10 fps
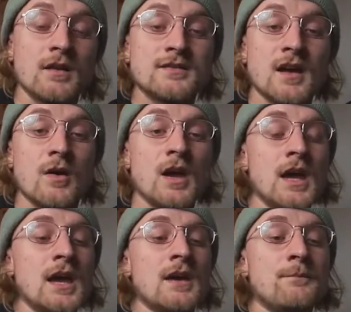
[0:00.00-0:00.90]
So
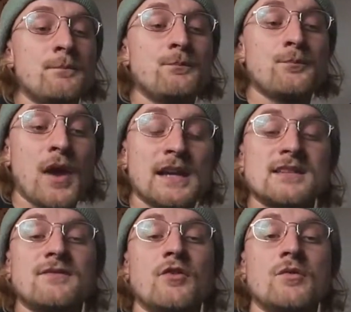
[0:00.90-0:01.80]

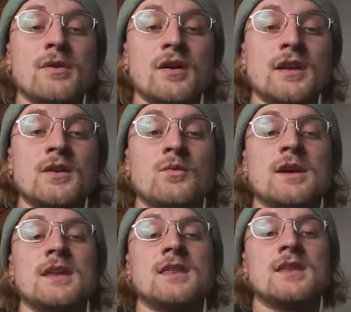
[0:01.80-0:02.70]
practicing vulnerability
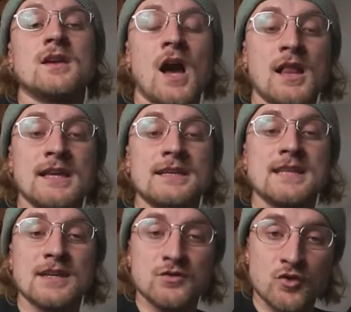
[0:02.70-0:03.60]
with colleagues
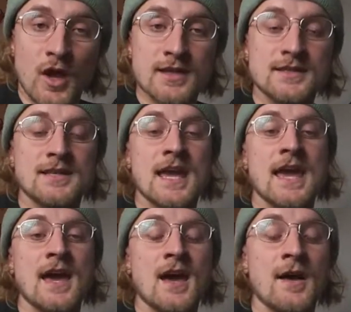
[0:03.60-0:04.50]
that you trust,
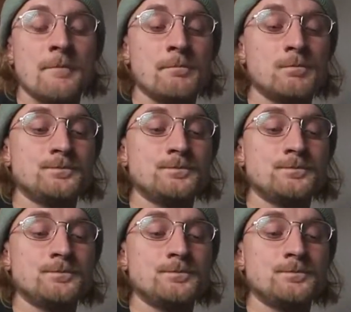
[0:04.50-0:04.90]
and